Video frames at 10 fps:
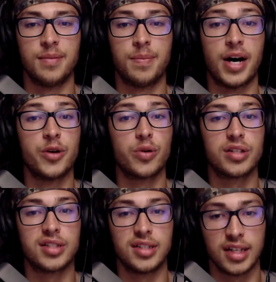But in order
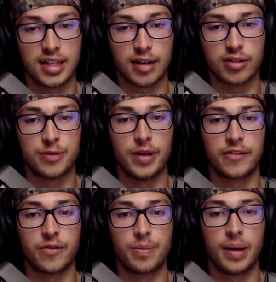to get that respect
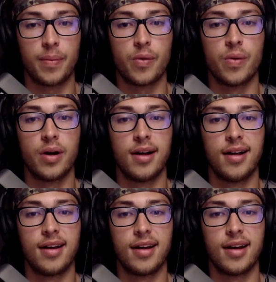from people
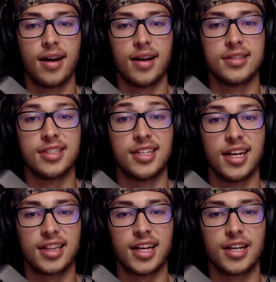and to
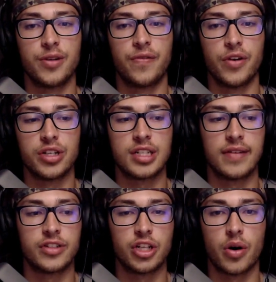get that, you first
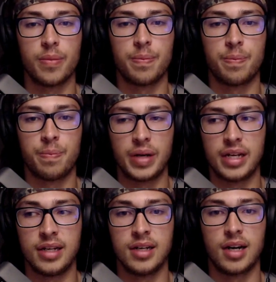have to go and
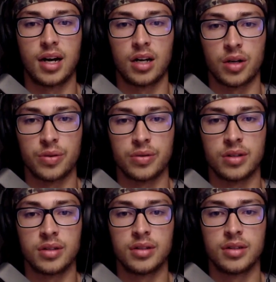be alone.
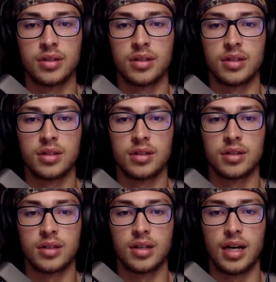
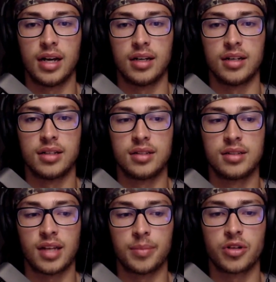And
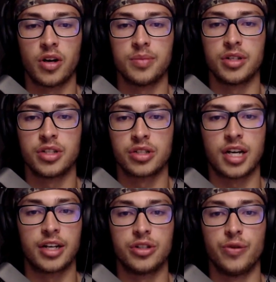sometimes it just
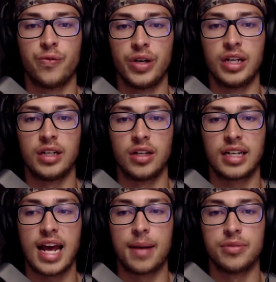takes you feeling like
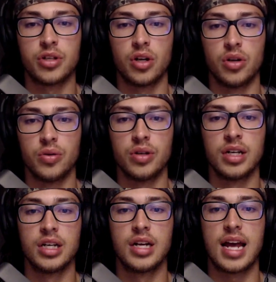absolute,
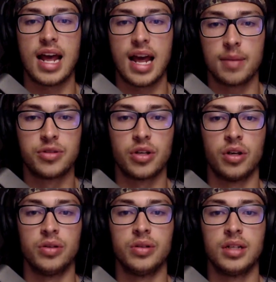
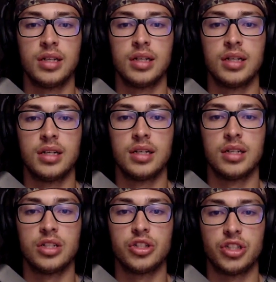absolute
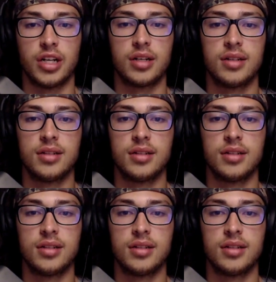shit.